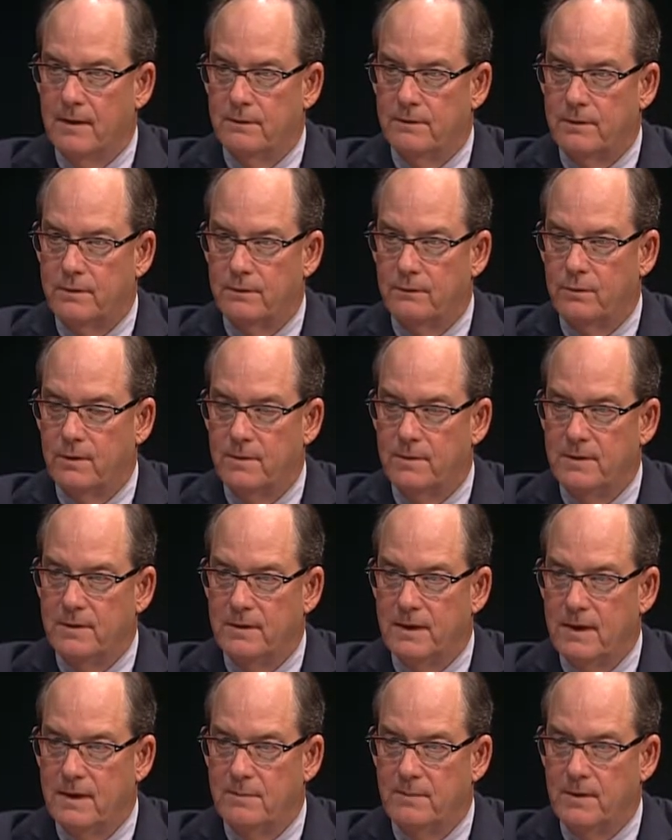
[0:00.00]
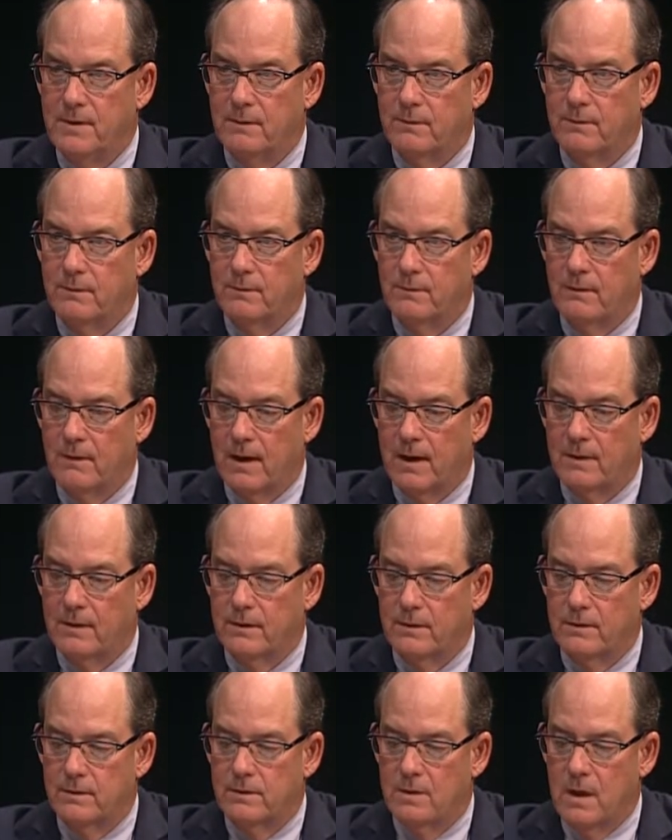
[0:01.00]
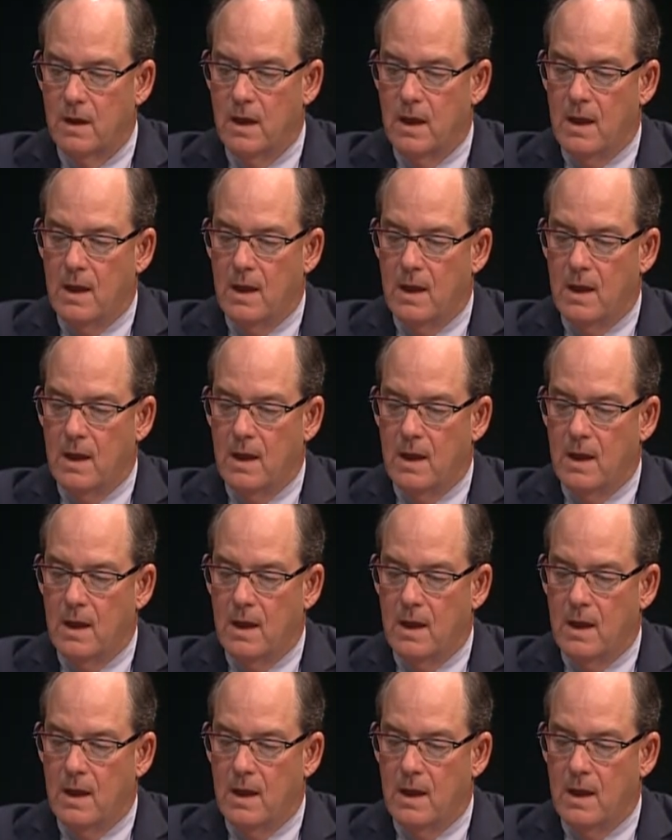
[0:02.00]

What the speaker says: since we've been keeping records.